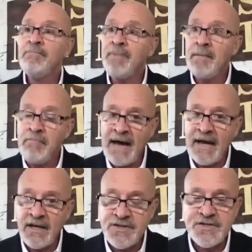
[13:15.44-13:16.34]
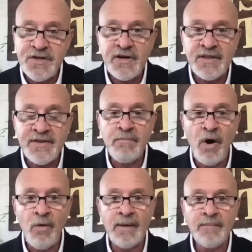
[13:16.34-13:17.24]
But my concern at the
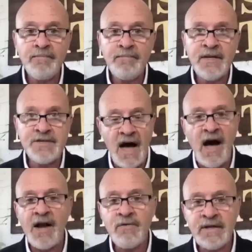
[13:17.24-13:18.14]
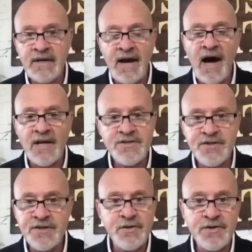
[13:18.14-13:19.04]
moment is honoring the
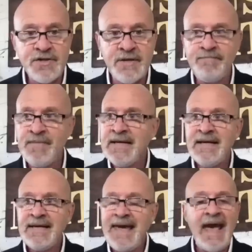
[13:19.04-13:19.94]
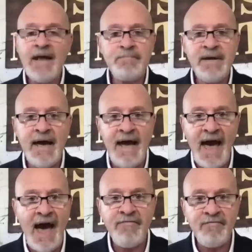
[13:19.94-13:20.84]
Constitution can't be a
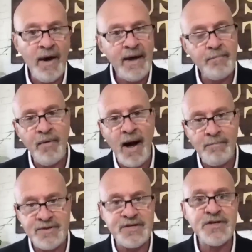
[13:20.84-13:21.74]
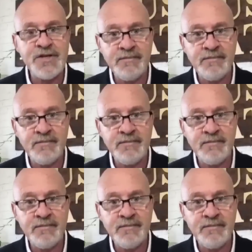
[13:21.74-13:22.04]
halfway proposition.